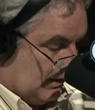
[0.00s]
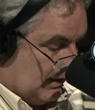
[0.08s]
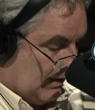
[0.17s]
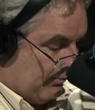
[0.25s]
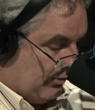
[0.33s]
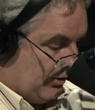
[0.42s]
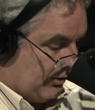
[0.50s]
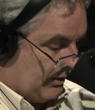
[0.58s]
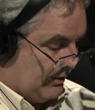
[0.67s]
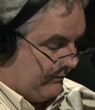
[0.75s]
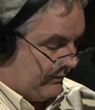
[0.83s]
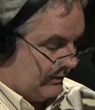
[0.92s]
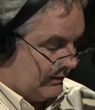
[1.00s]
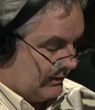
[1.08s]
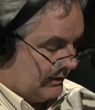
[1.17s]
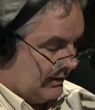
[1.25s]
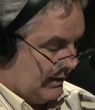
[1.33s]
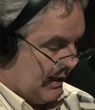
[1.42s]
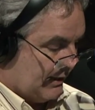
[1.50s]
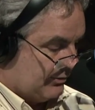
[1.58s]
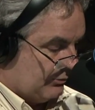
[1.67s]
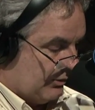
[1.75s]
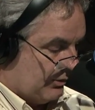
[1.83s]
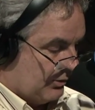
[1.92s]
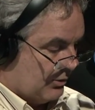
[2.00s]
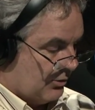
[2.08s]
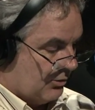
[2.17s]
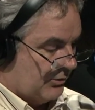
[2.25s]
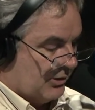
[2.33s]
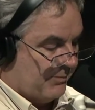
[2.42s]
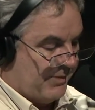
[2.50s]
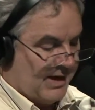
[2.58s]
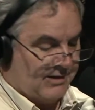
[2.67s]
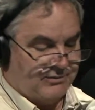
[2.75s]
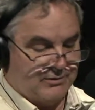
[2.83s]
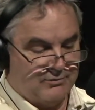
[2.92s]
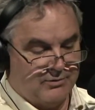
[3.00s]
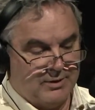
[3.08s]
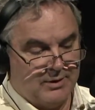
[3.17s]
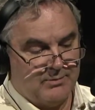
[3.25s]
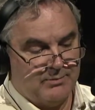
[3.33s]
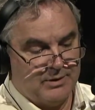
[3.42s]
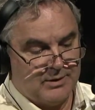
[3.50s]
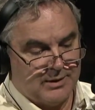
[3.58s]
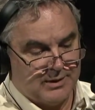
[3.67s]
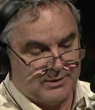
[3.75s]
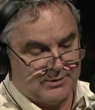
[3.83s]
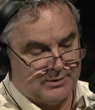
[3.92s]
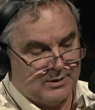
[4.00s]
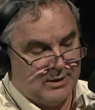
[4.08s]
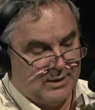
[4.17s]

and I'm wondering if it connects with an earlier passage then, because